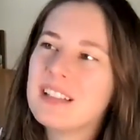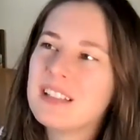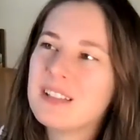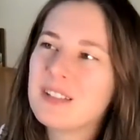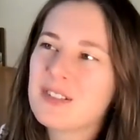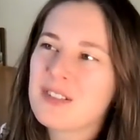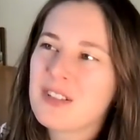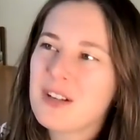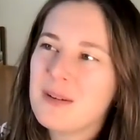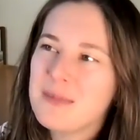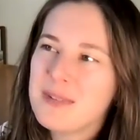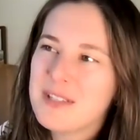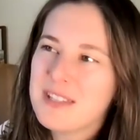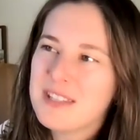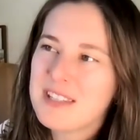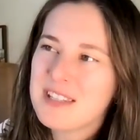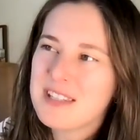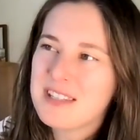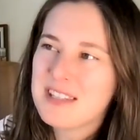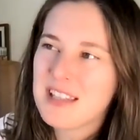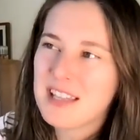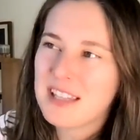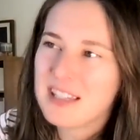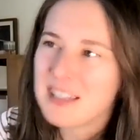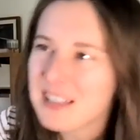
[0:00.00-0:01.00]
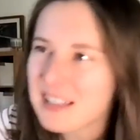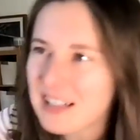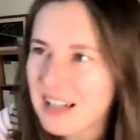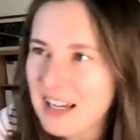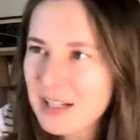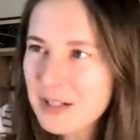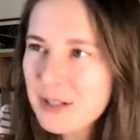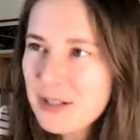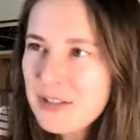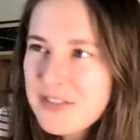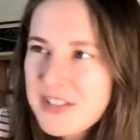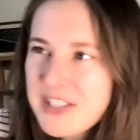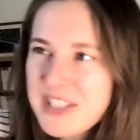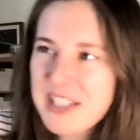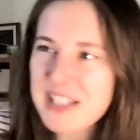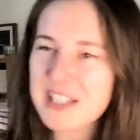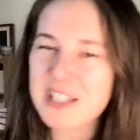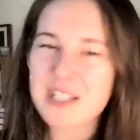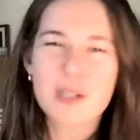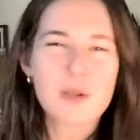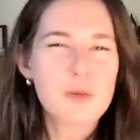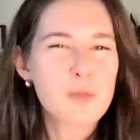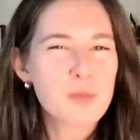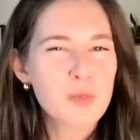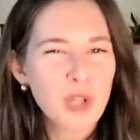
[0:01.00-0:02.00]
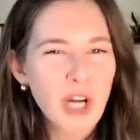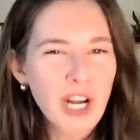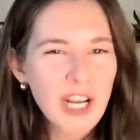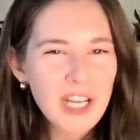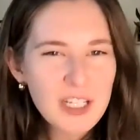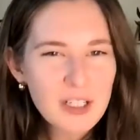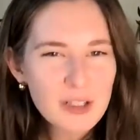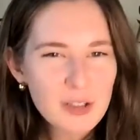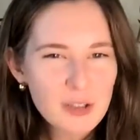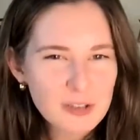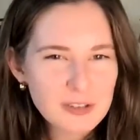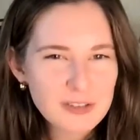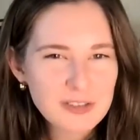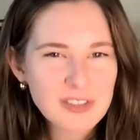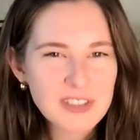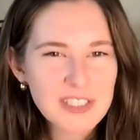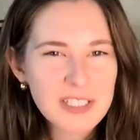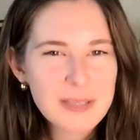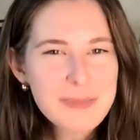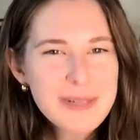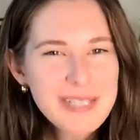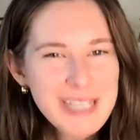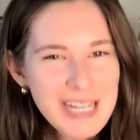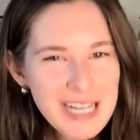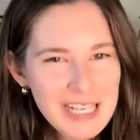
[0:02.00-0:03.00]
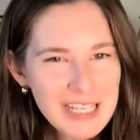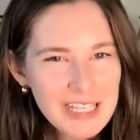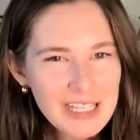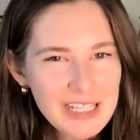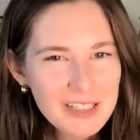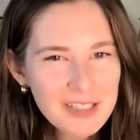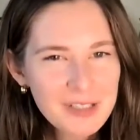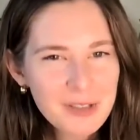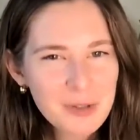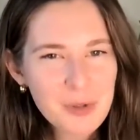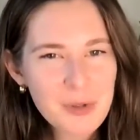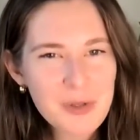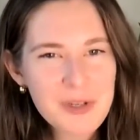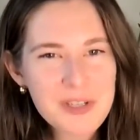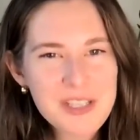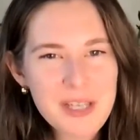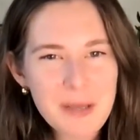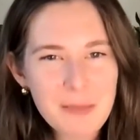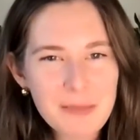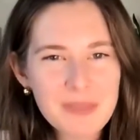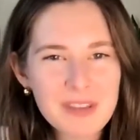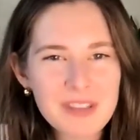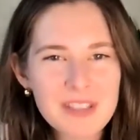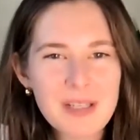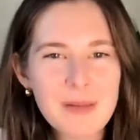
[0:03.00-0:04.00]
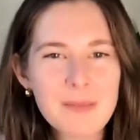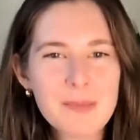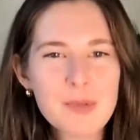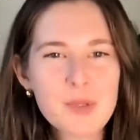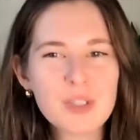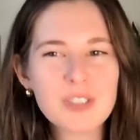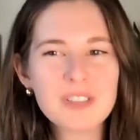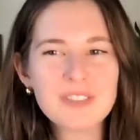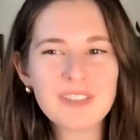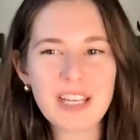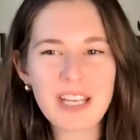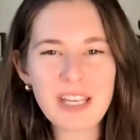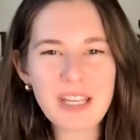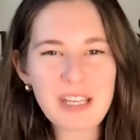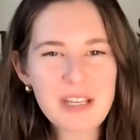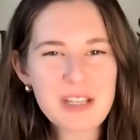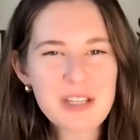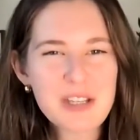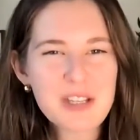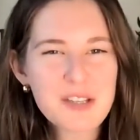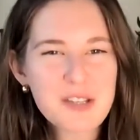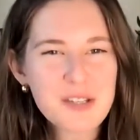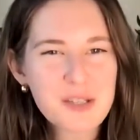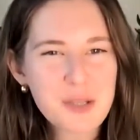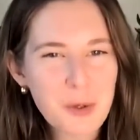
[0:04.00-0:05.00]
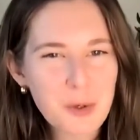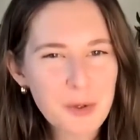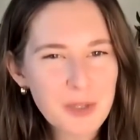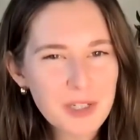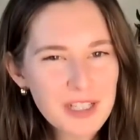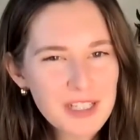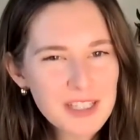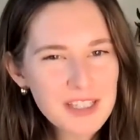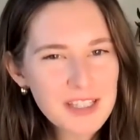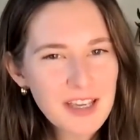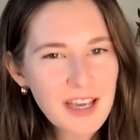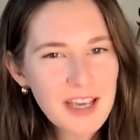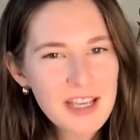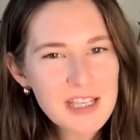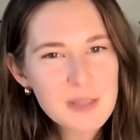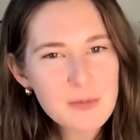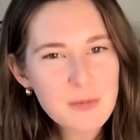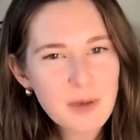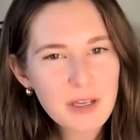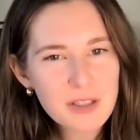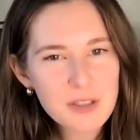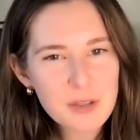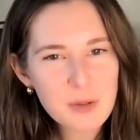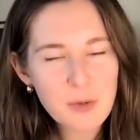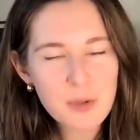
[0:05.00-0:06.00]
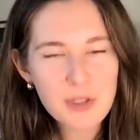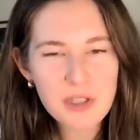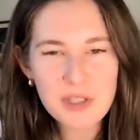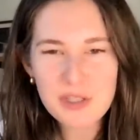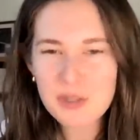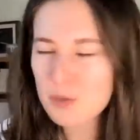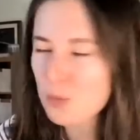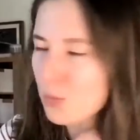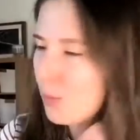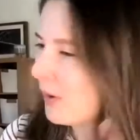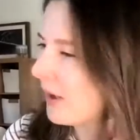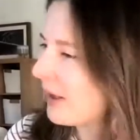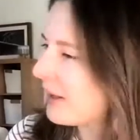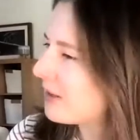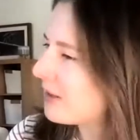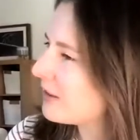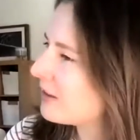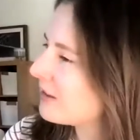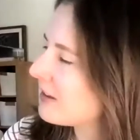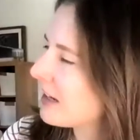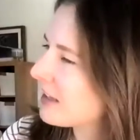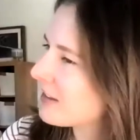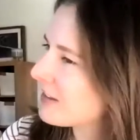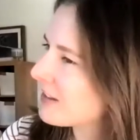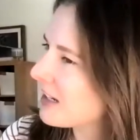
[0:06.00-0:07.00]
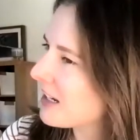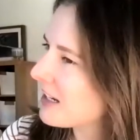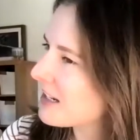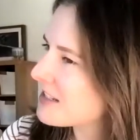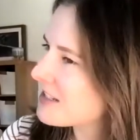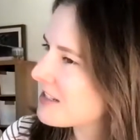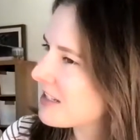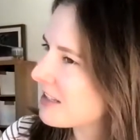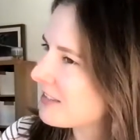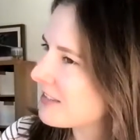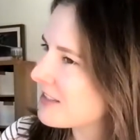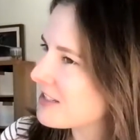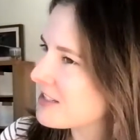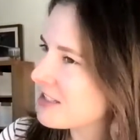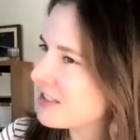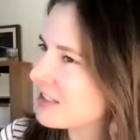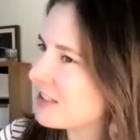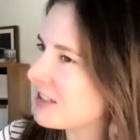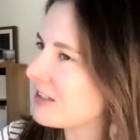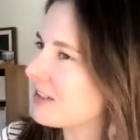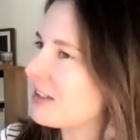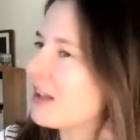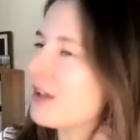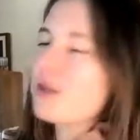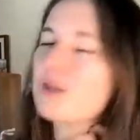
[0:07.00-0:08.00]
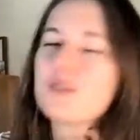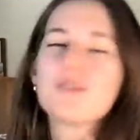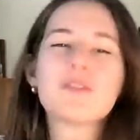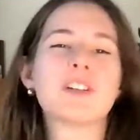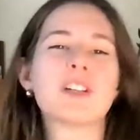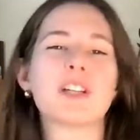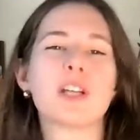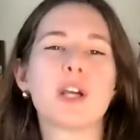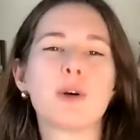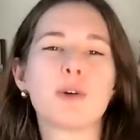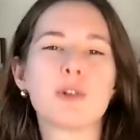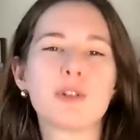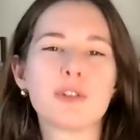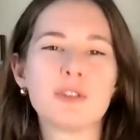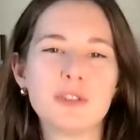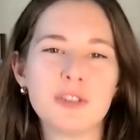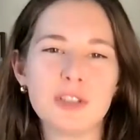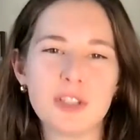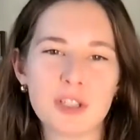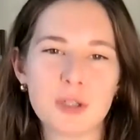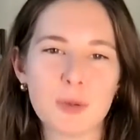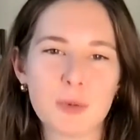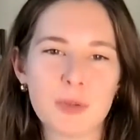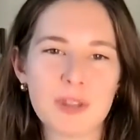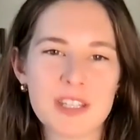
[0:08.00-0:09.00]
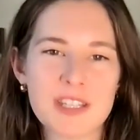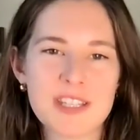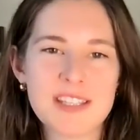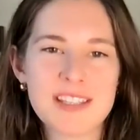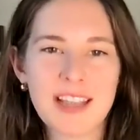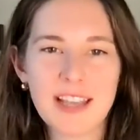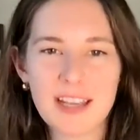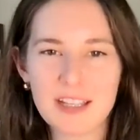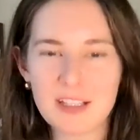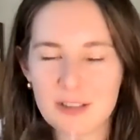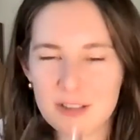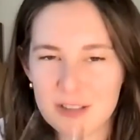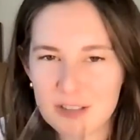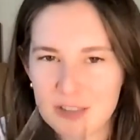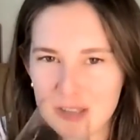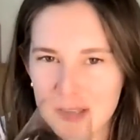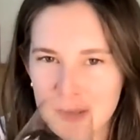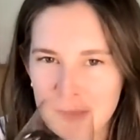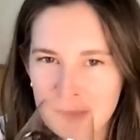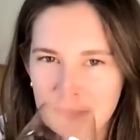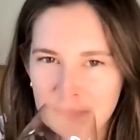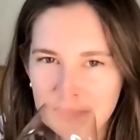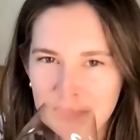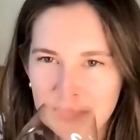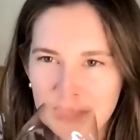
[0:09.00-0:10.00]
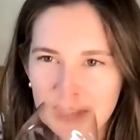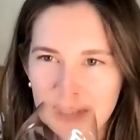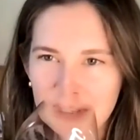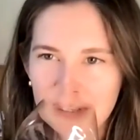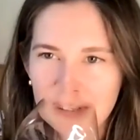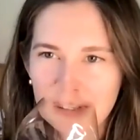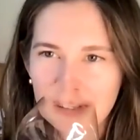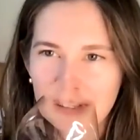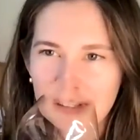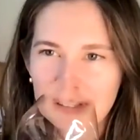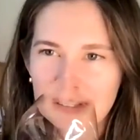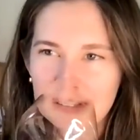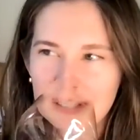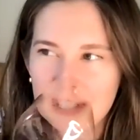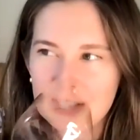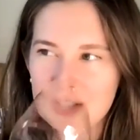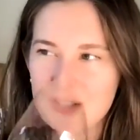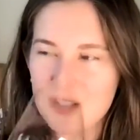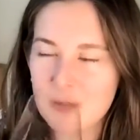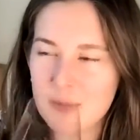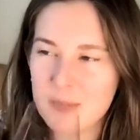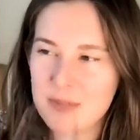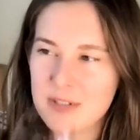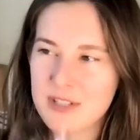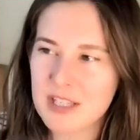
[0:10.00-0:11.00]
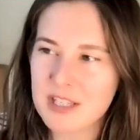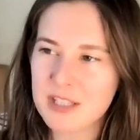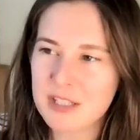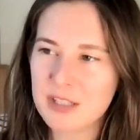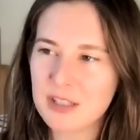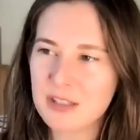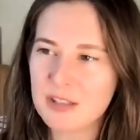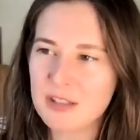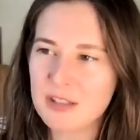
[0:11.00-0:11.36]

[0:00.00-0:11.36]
There's almost this like, I don't know if it's like Sprite or lemonade or some sort of like soda-y aspect to it as well. I think I said this in another video earlier with the cider, that it's almost like